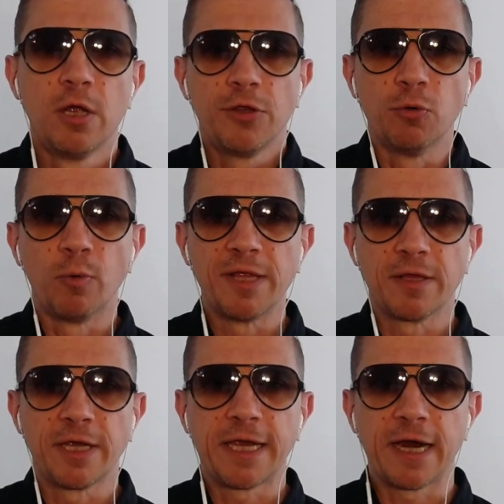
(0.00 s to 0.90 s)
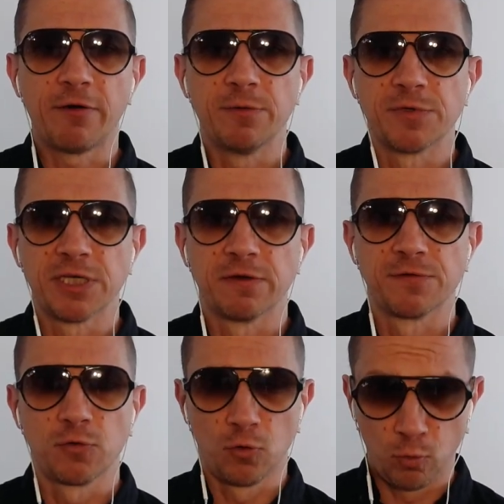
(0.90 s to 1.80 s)
the way that they carry
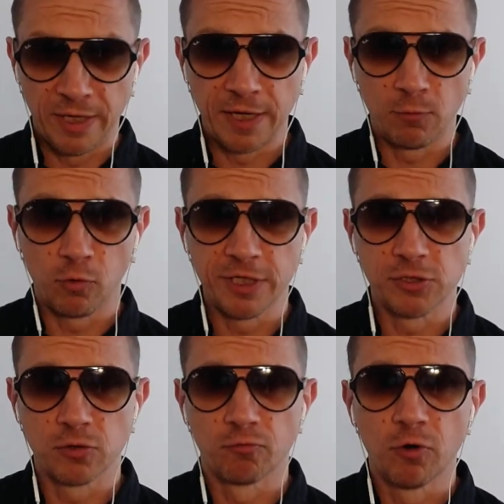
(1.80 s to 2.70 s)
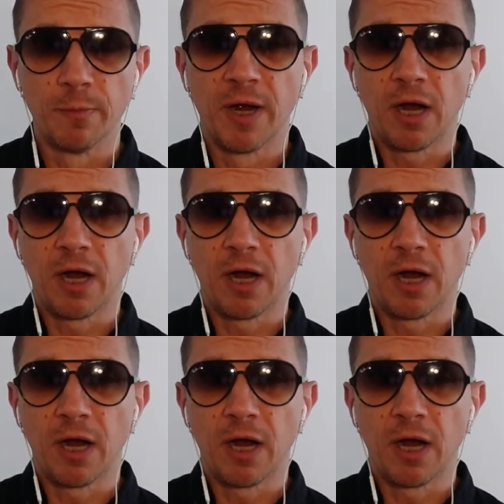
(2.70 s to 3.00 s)
themselves when they walk into a room?